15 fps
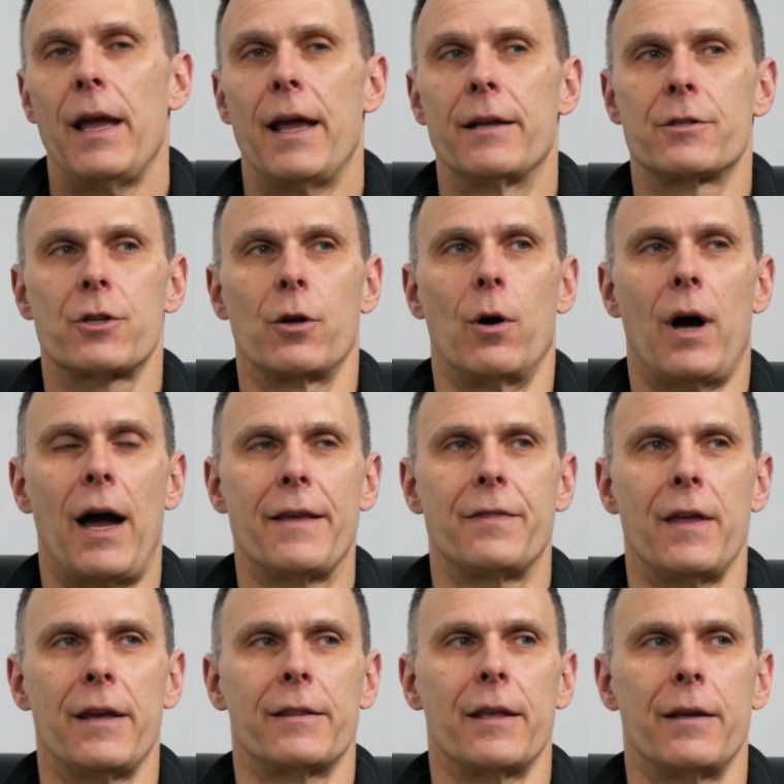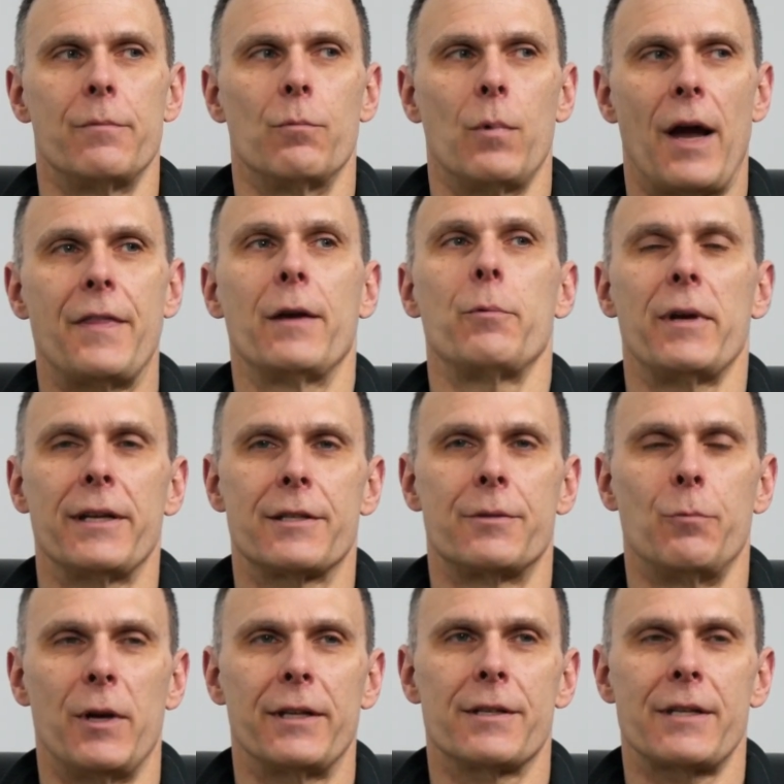And so I think we
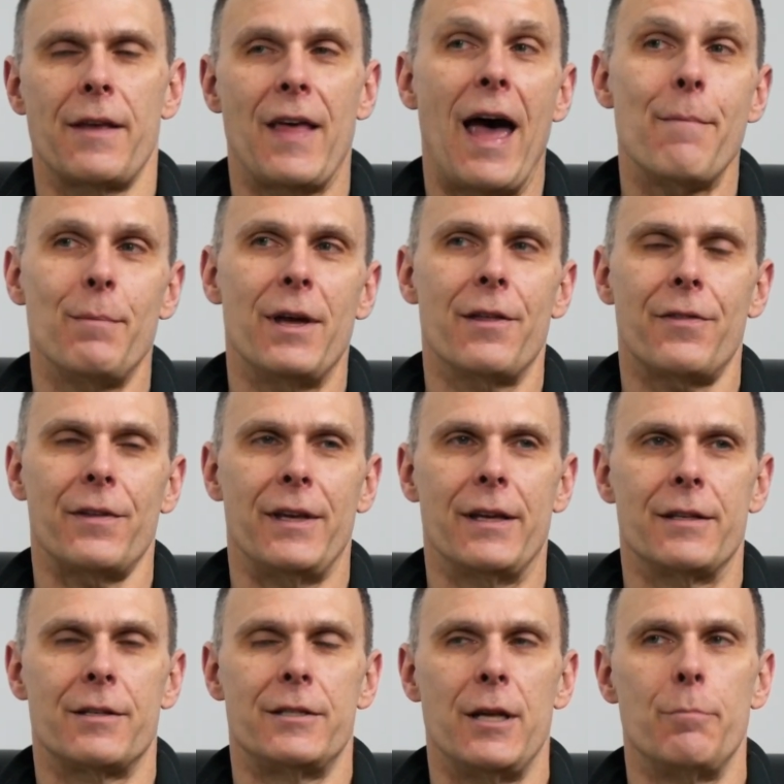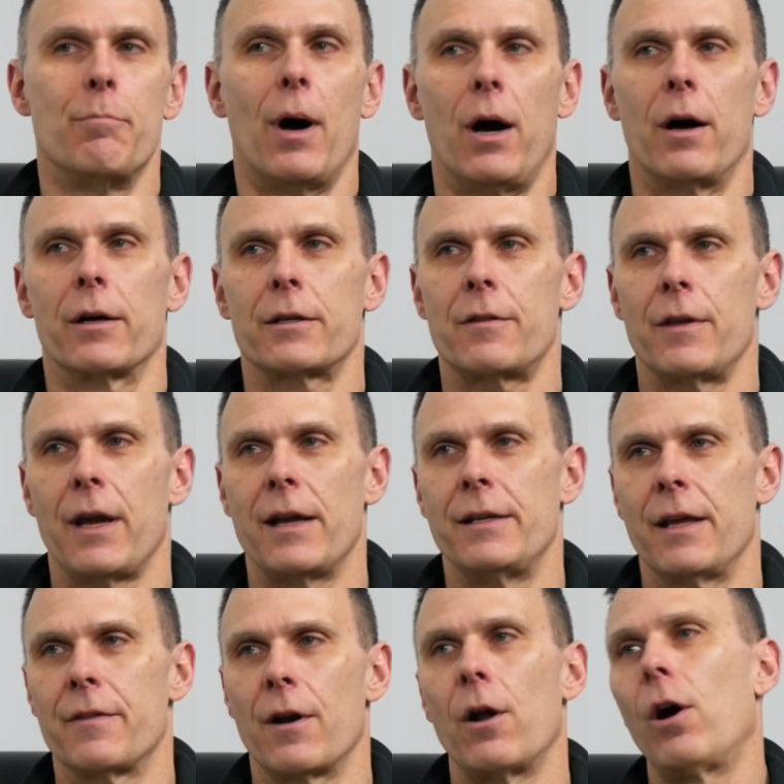can say that myth is debunked. The
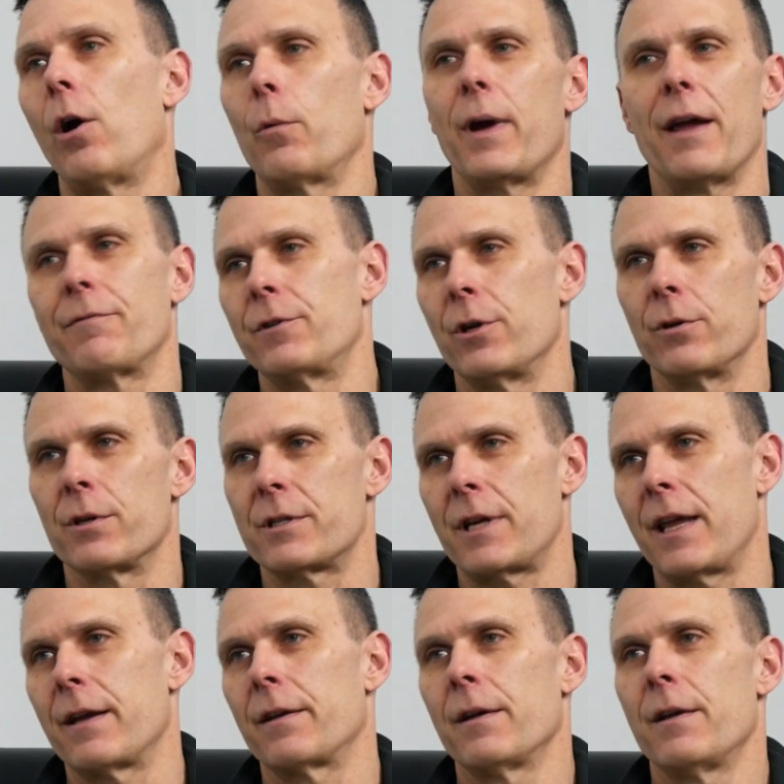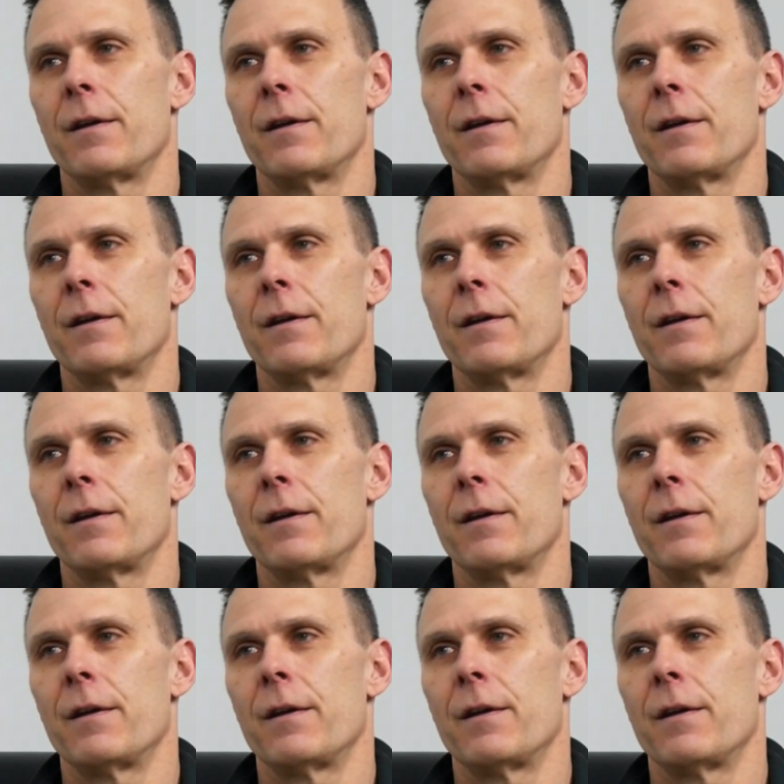idea that all we have to do is take